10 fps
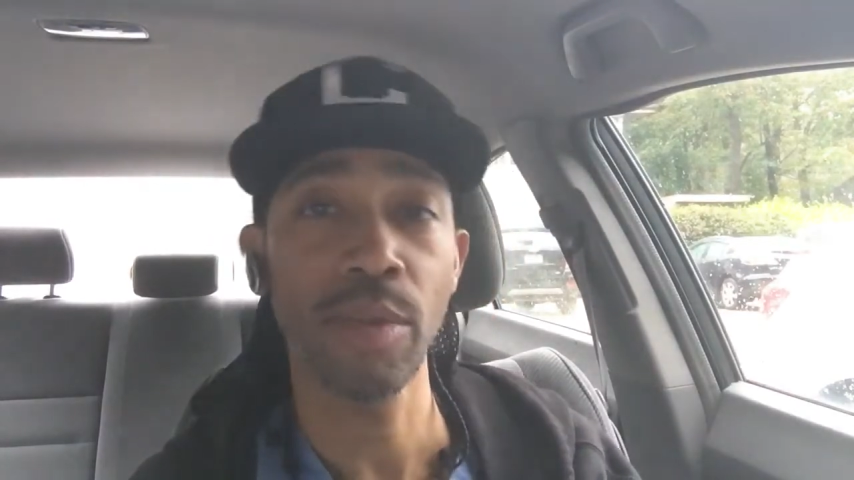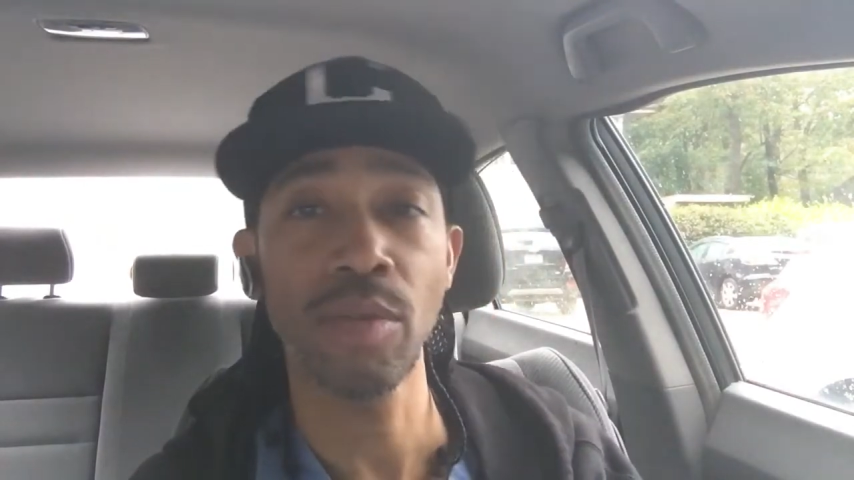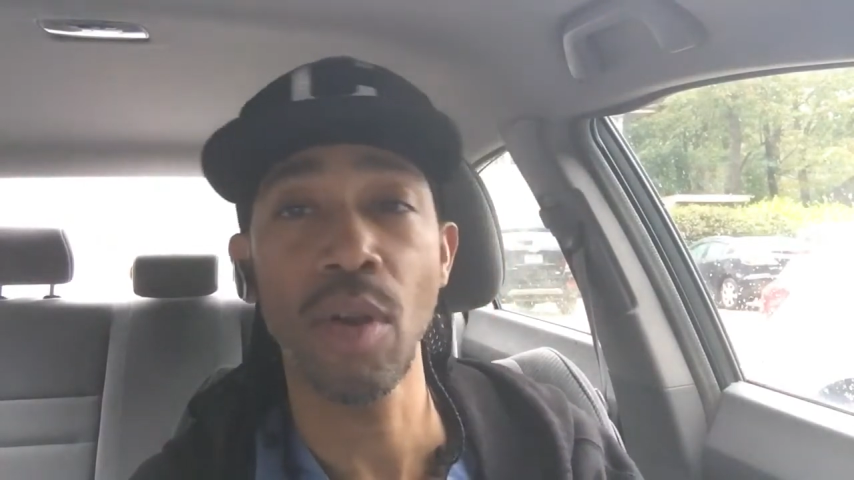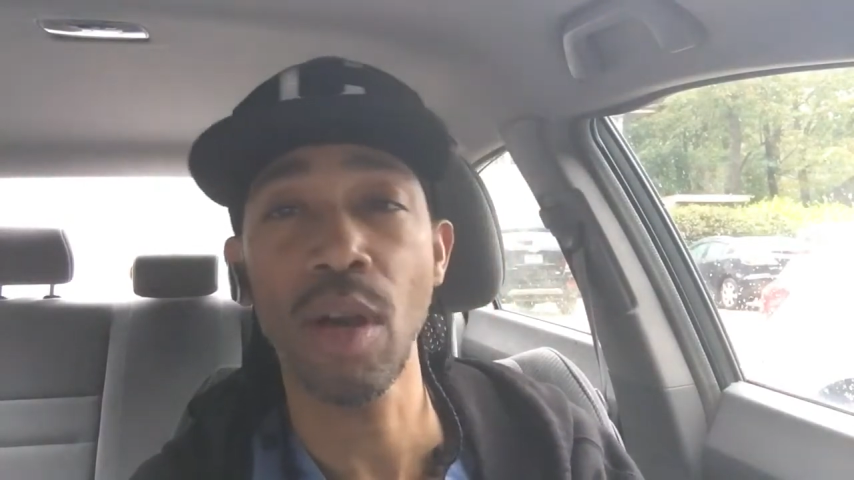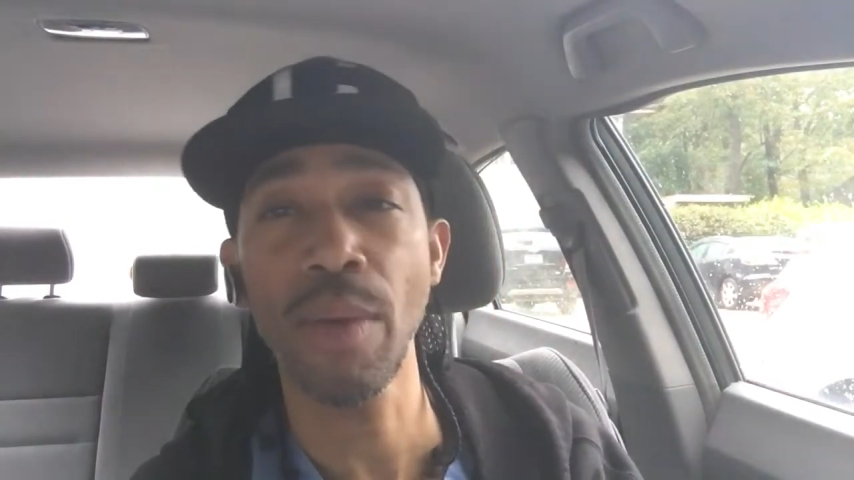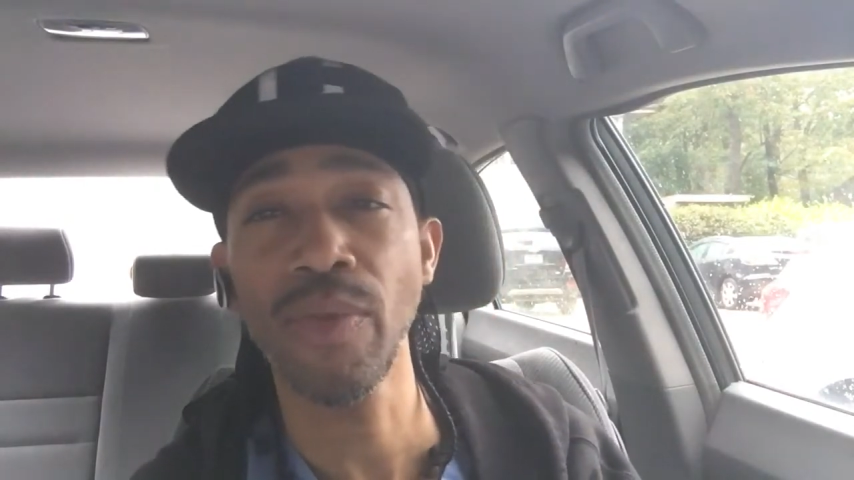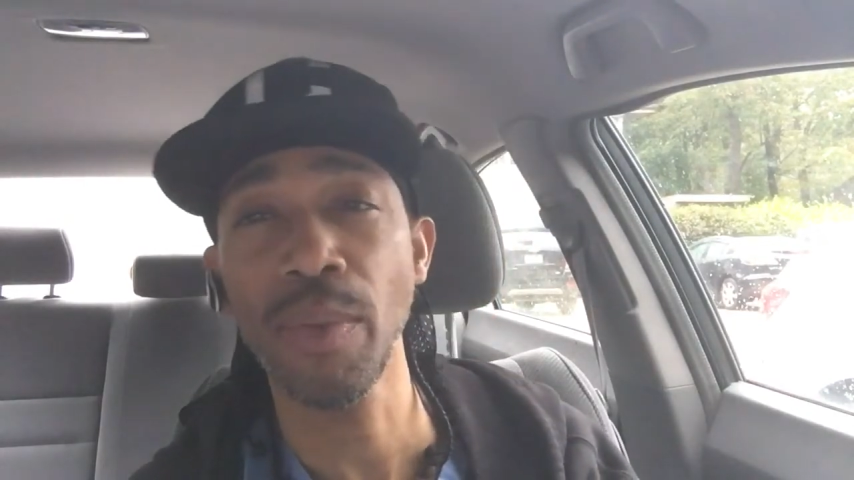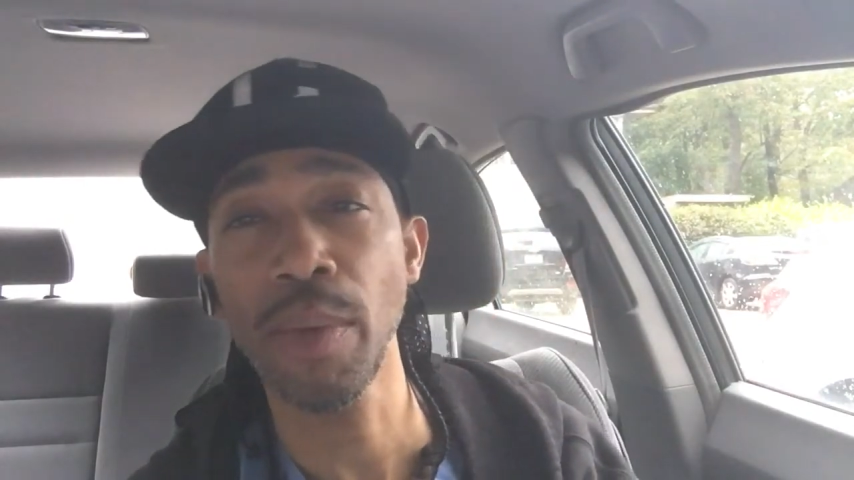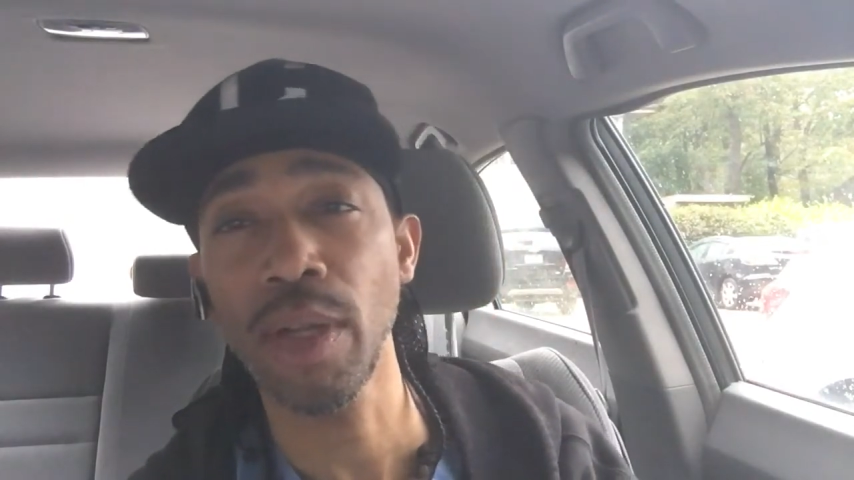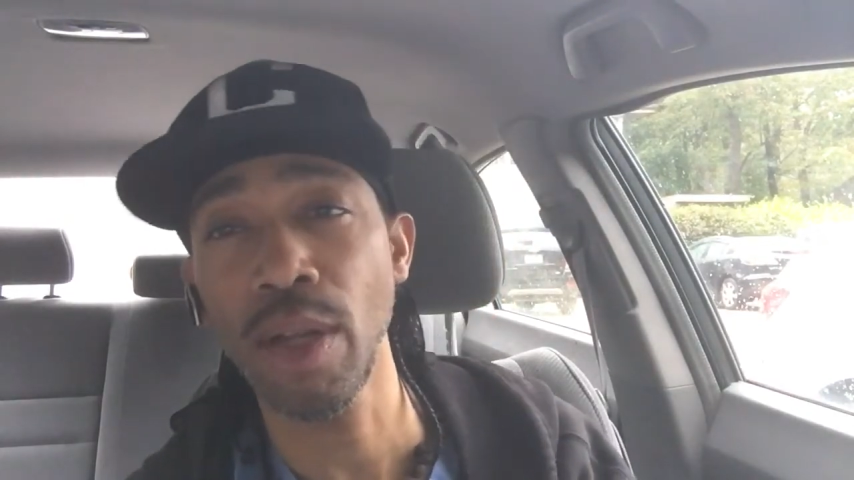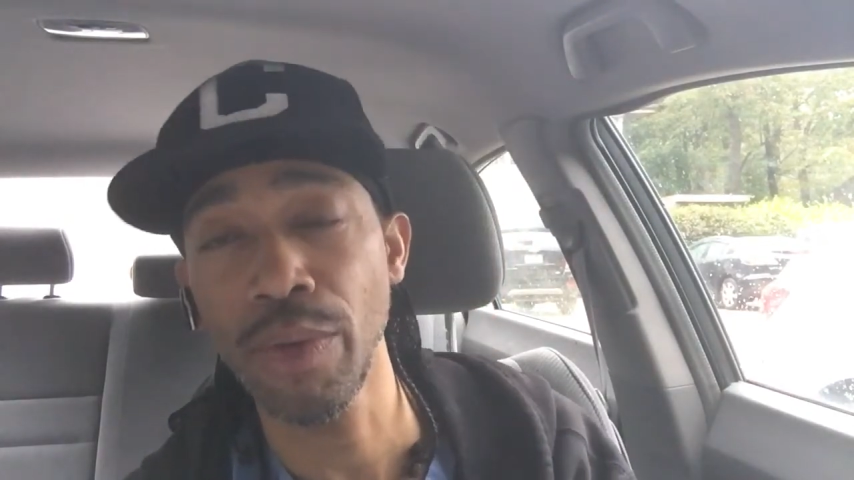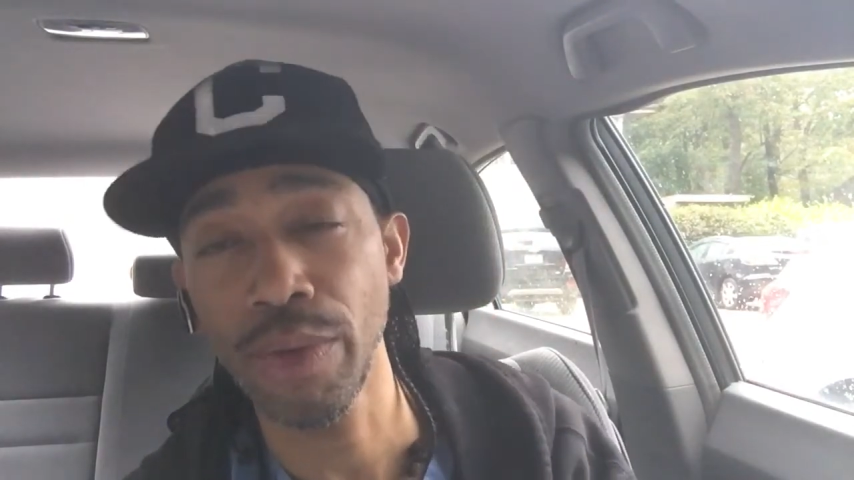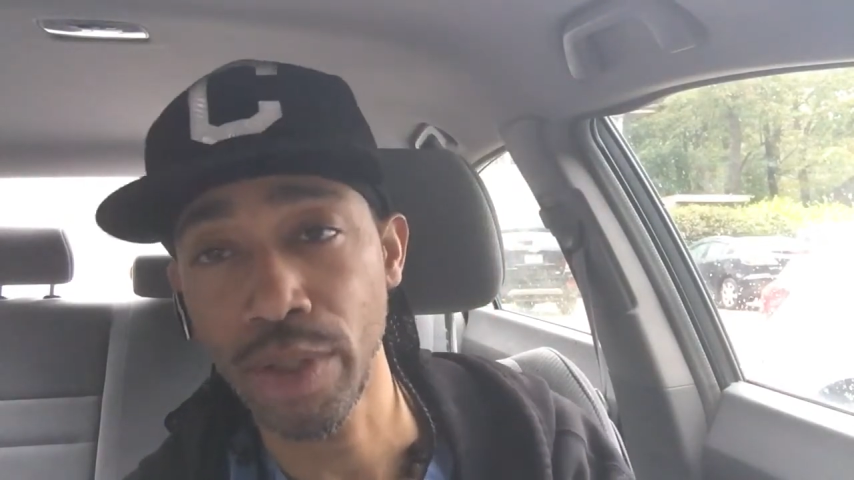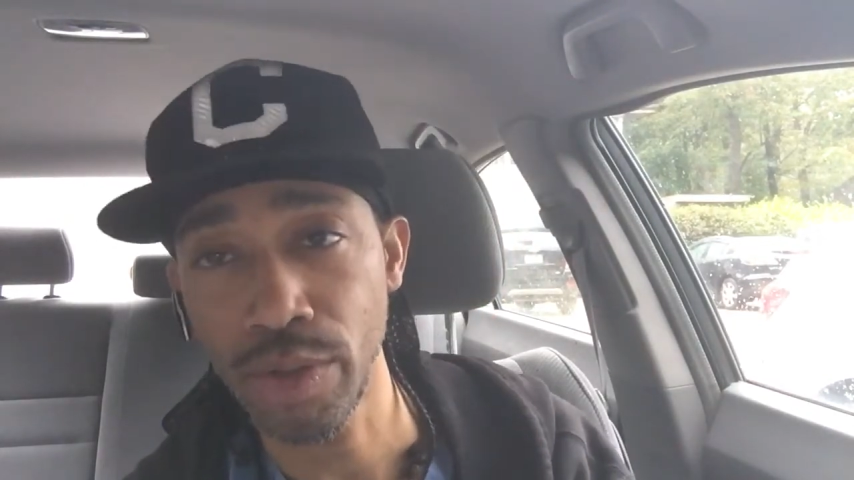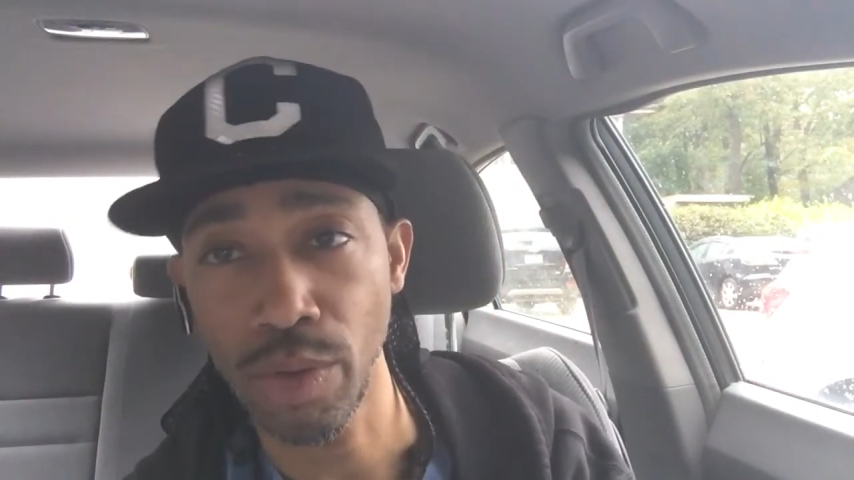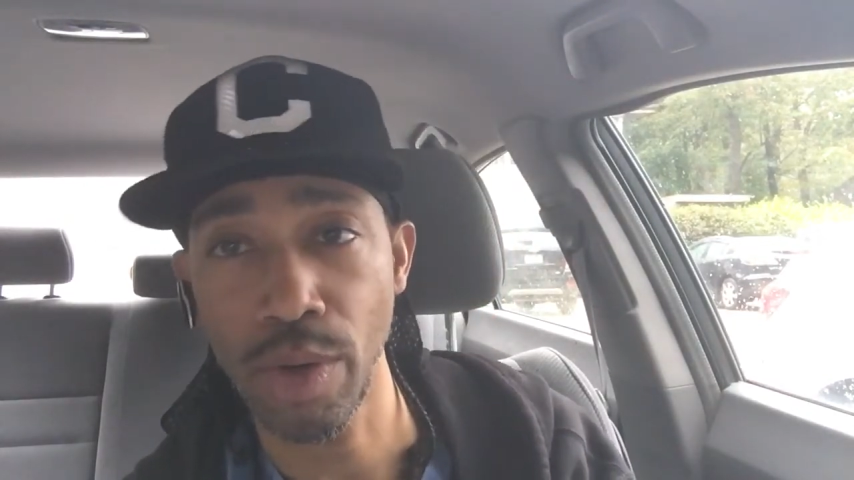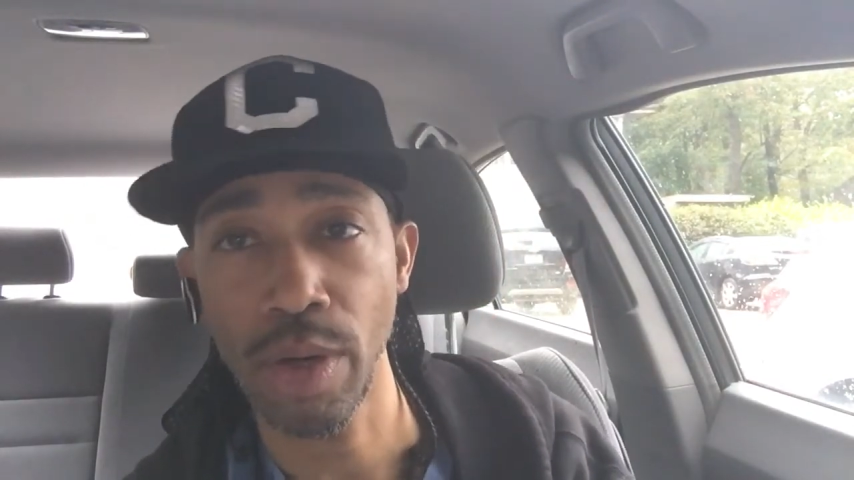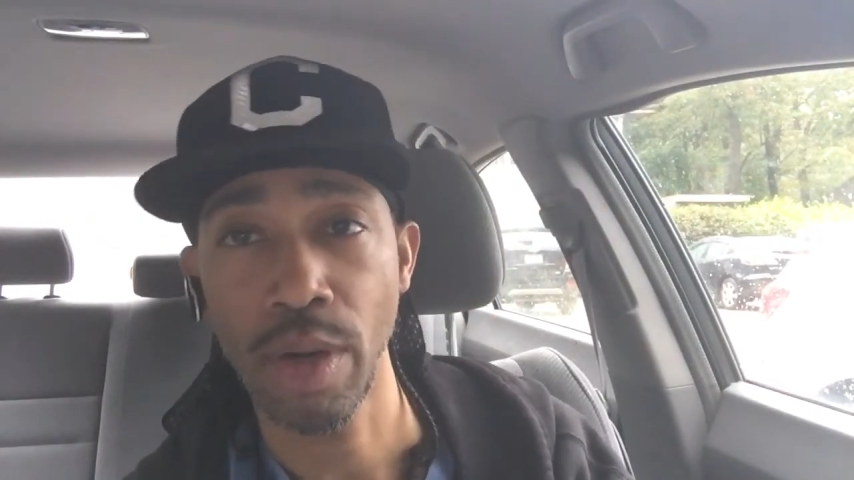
It's all coming from a clothing store.